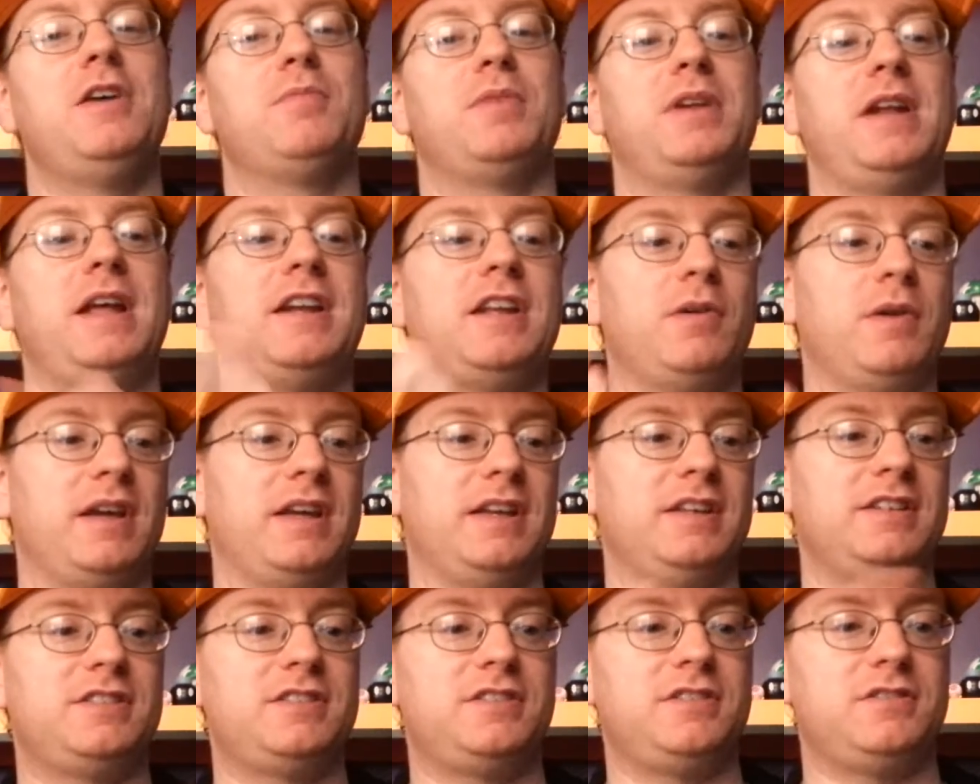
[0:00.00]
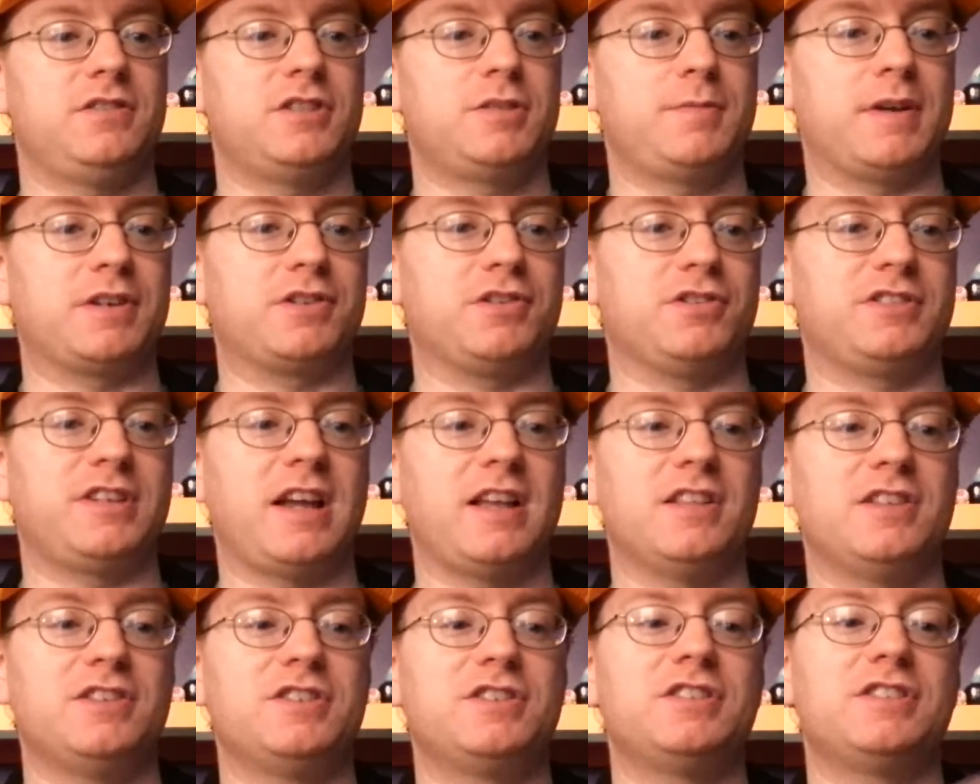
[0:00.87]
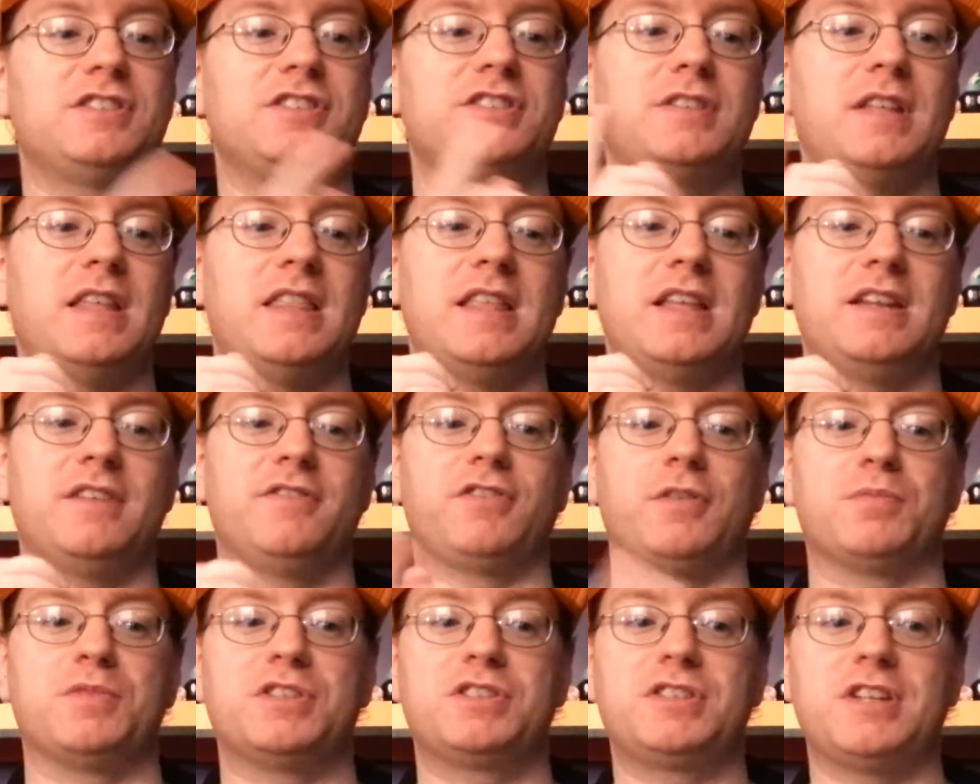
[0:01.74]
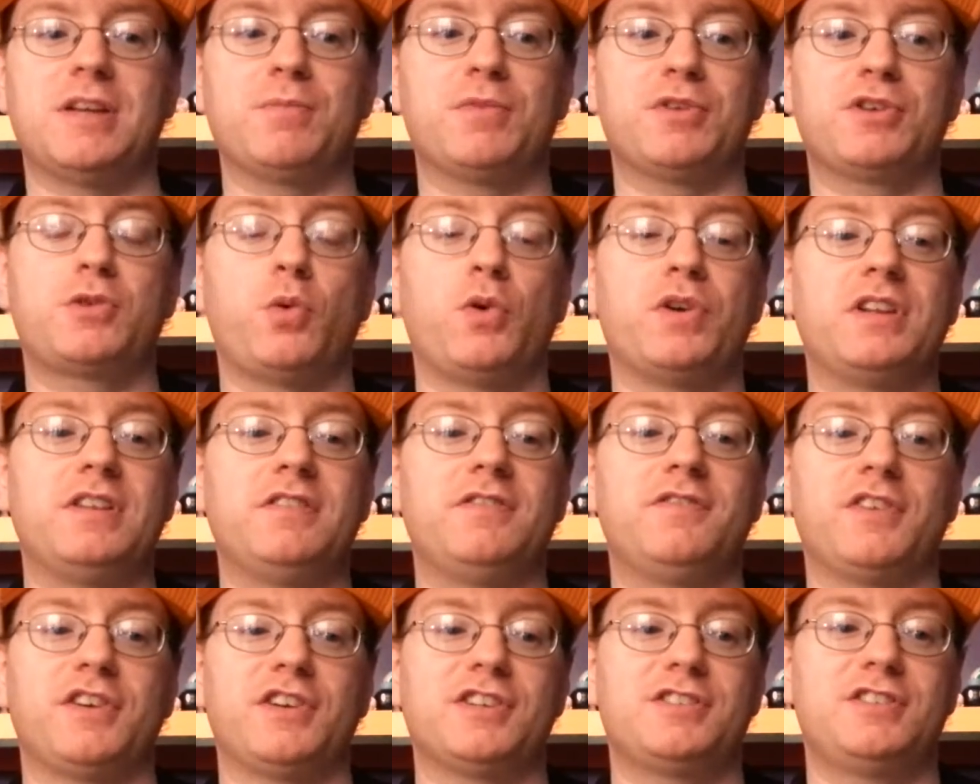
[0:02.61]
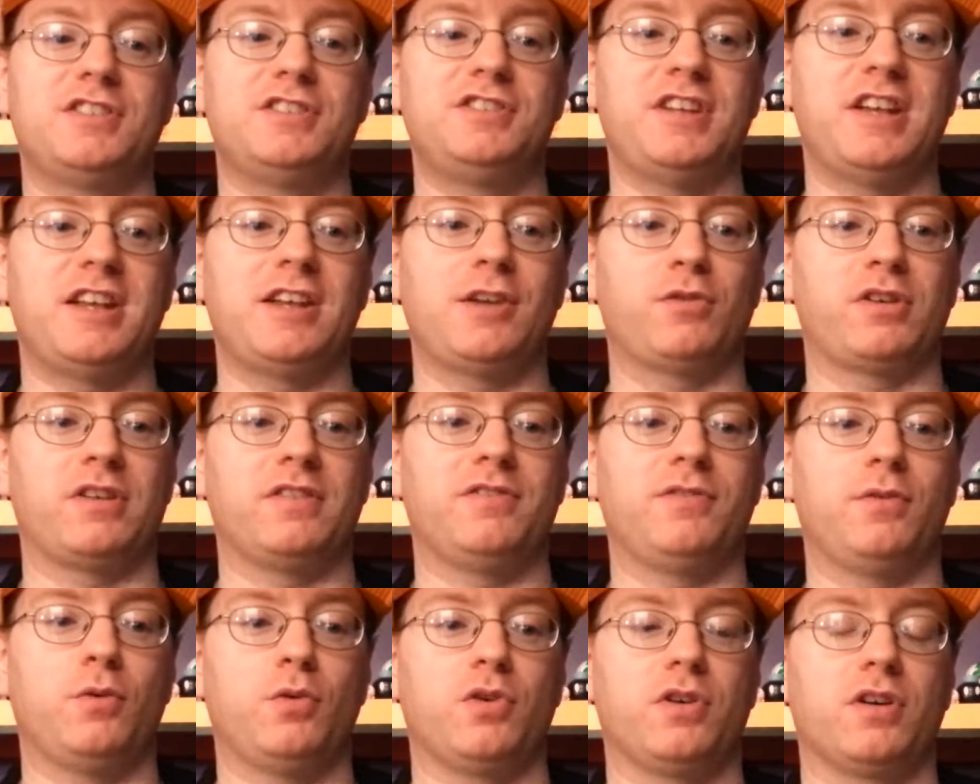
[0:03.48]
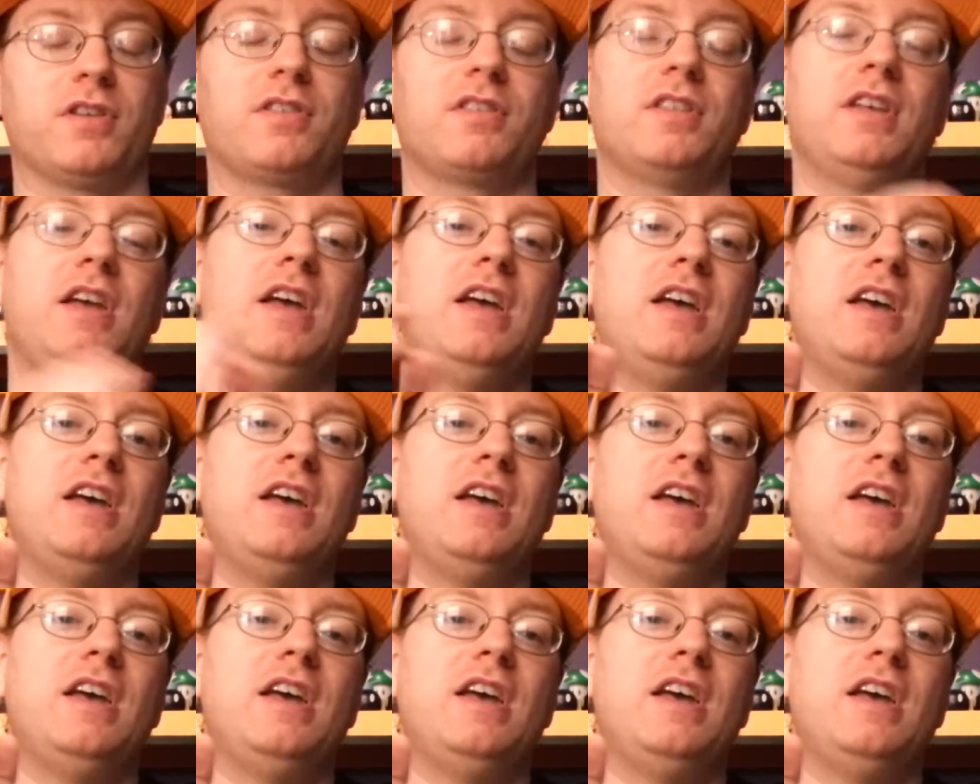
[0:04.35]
But anyways, special challenges, and then from December 21st to January 4th,